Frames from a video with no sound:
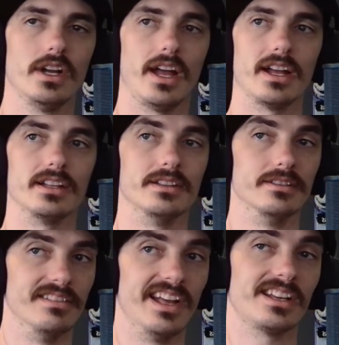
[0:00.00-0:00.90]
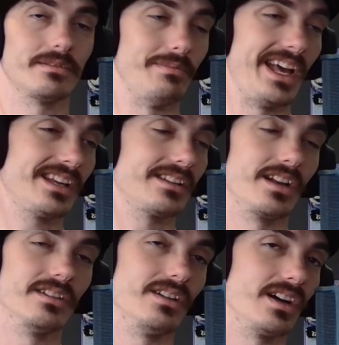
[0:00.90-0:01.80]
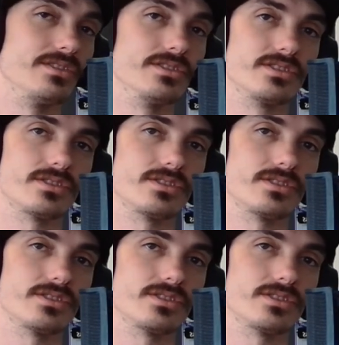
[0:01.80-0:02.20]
and they can make, you know, hundreds